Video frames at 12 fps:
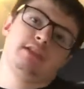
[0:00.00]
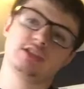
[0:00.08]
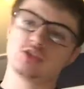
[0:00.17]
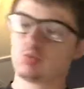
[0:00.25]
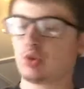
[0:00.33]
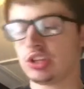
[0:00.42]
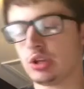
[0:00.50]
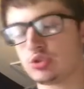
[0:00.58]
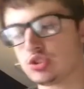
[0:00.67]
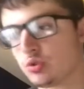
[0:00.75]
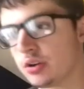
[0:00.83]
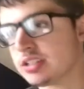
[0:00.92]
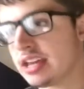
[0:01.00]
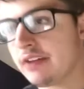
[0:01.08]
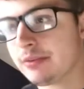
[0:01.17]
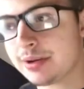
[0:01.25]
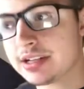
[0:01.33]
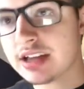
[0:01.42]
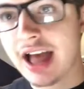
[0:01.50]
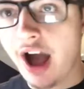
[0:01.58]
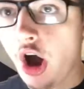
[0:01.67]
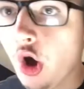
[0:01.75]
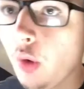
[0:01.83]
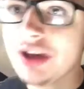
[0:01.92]
It's one of those stories that everybody's
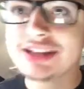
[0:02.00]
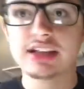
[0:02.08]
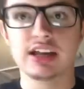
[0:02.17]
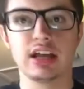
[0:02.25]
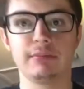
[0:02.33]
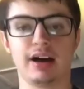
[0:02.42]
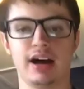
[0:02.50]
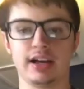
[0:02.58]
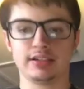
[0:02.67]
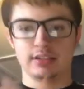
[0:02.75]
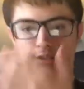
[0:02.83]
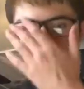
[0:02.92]
always going to get behind.